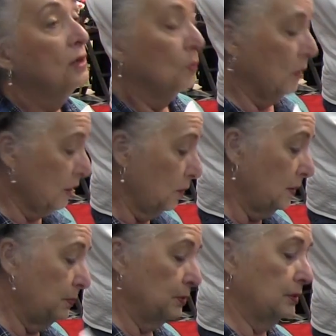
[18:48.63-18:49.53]
What are
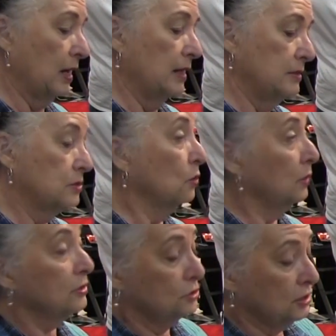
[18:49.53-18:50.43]
peppered cottons, or
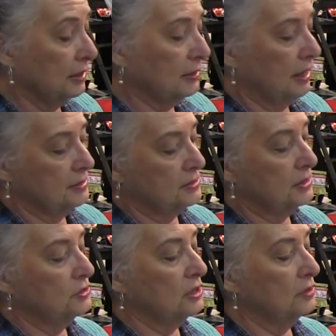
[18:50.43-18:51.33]
what are shot cottons
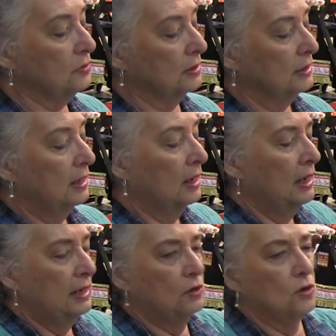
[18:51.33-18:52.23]
in general,
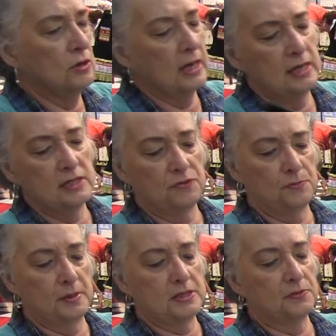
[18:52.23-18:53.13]
and all kinds
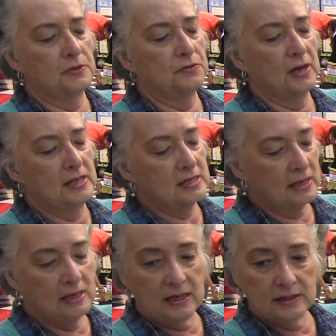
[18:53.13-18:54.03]
of bits of advice.
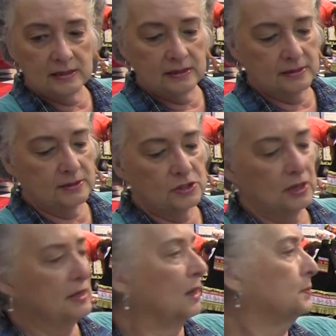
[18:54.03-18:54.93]
I can't
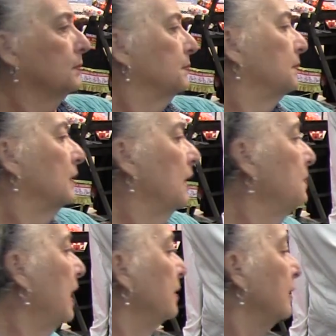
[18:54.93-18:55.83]
shut up
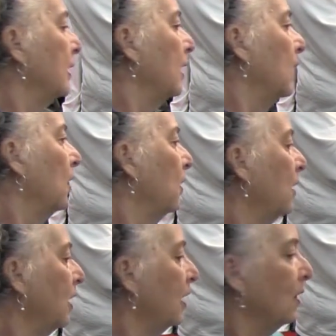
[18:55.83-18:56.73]
about
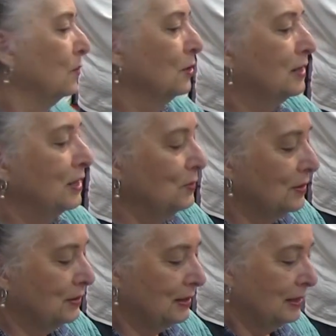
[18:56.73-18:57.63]
working
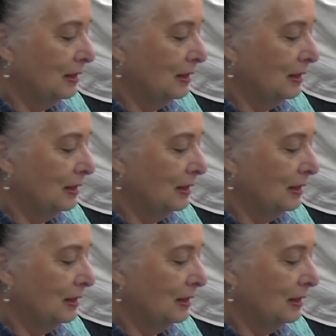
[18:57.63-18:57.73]
with it.